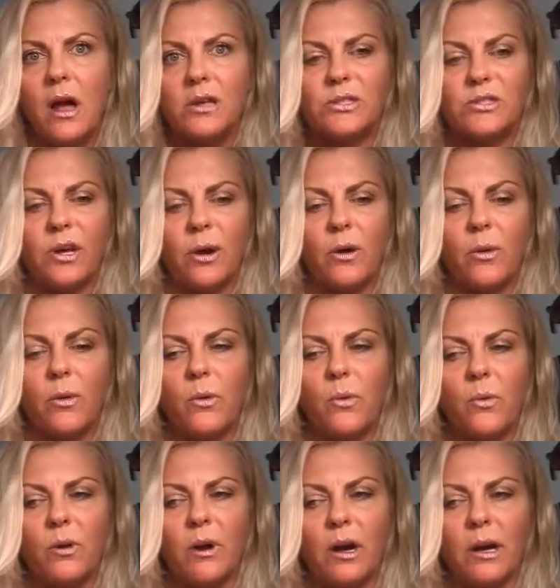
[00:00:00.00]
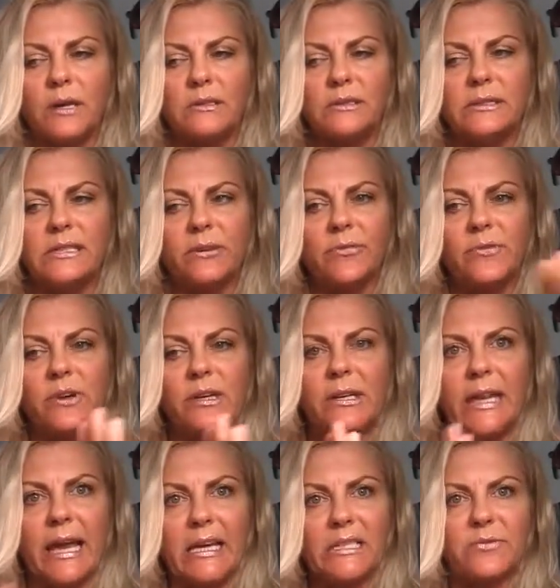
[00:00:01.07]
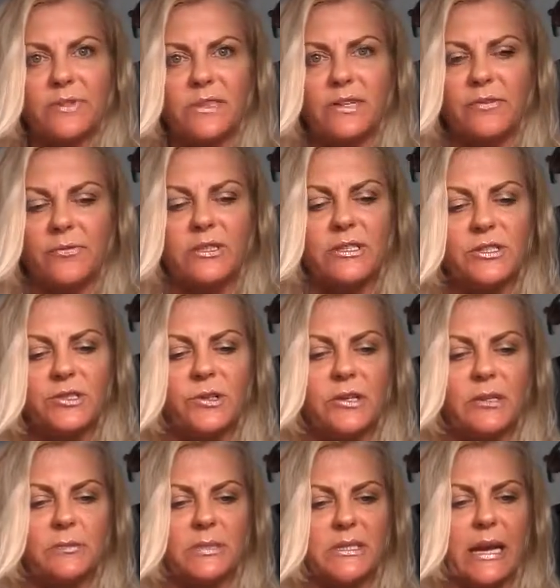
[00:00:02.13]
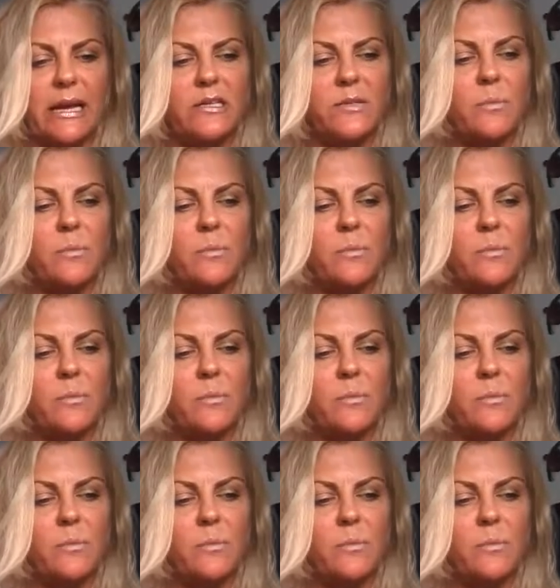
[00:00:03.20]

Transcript: So uh, different case for different circumstance.